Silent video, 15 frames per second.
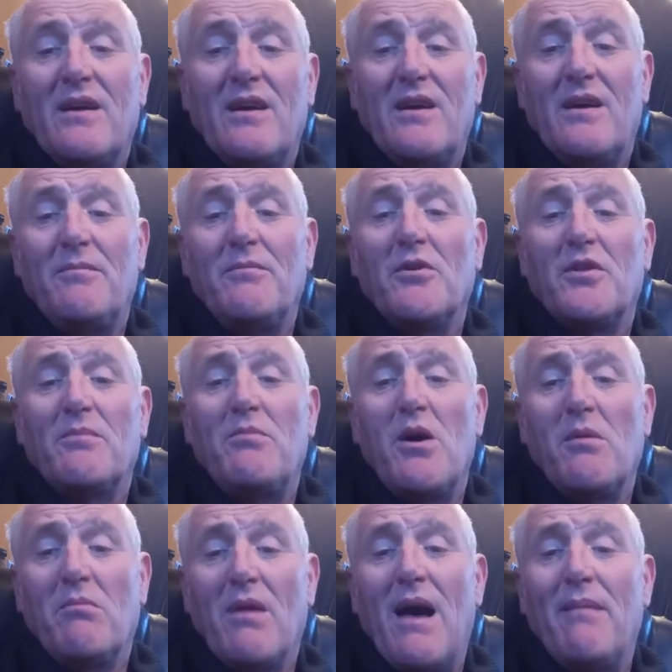My other
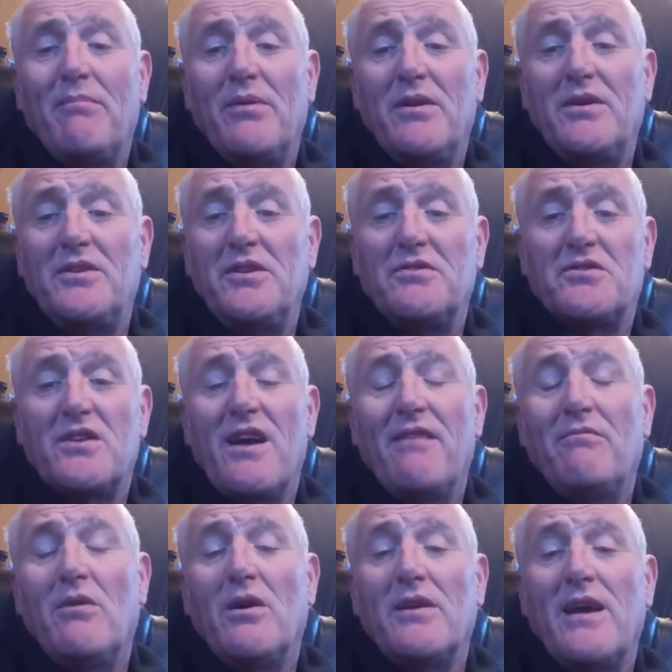boat, Blackbird, used to
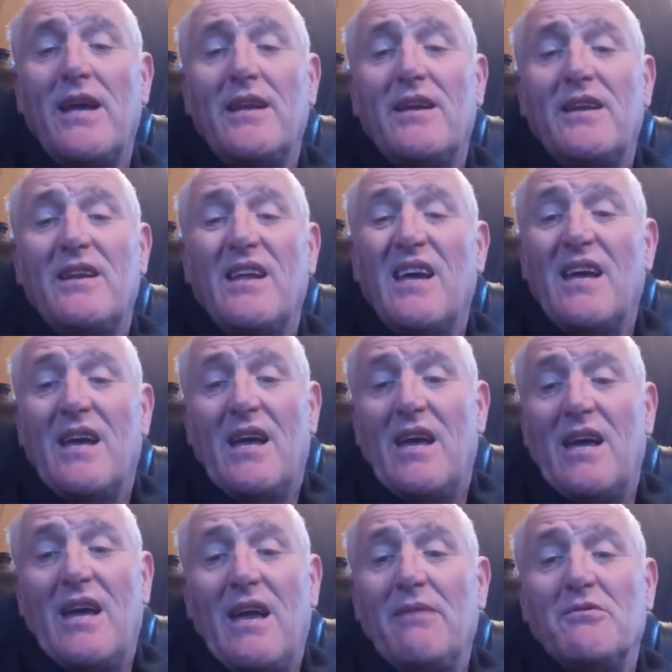have one in, and
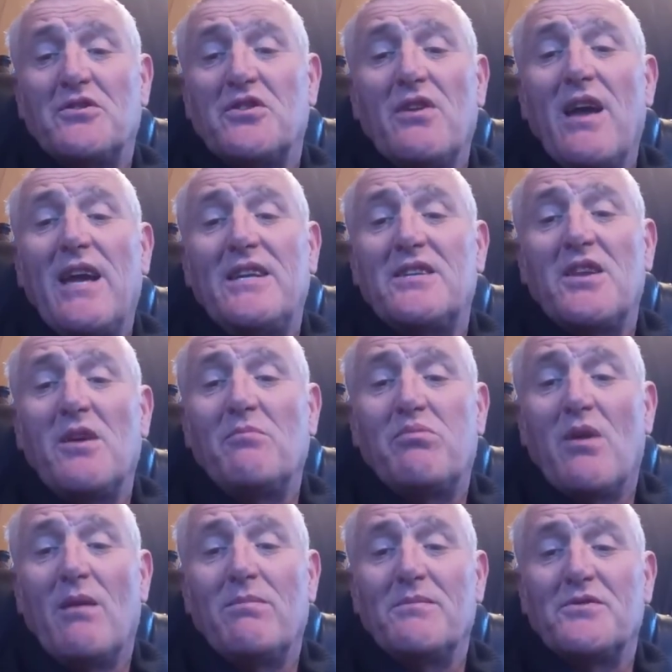it was great, no
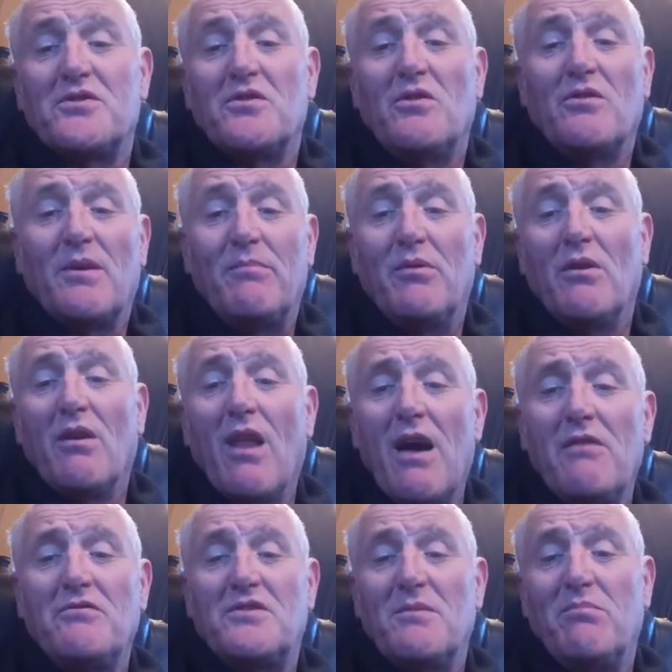problem at all. You put
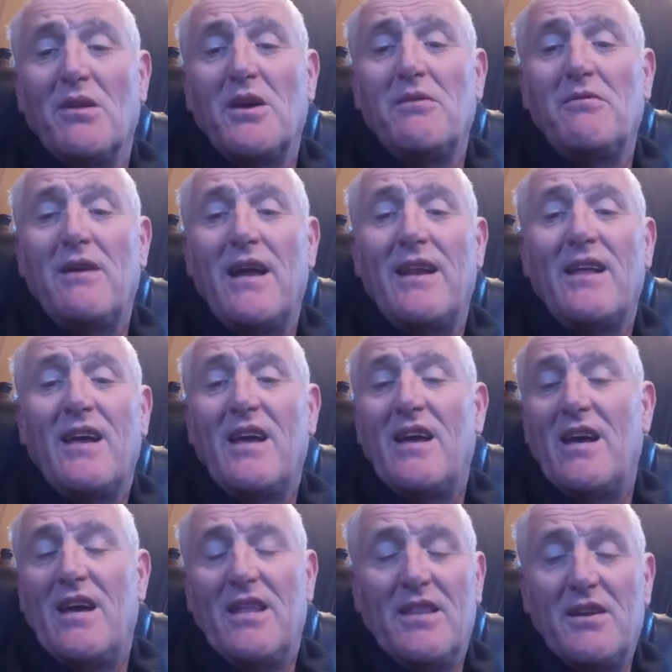loads of blue in,
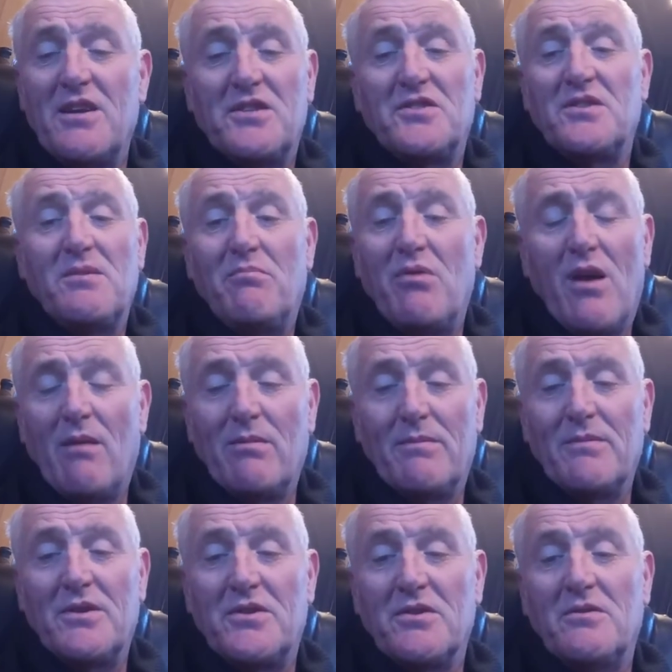and there isn't a
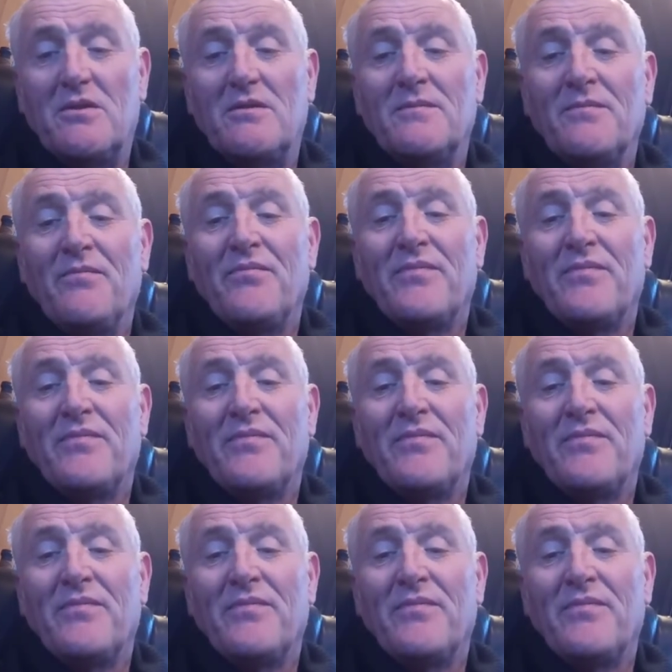problem at all.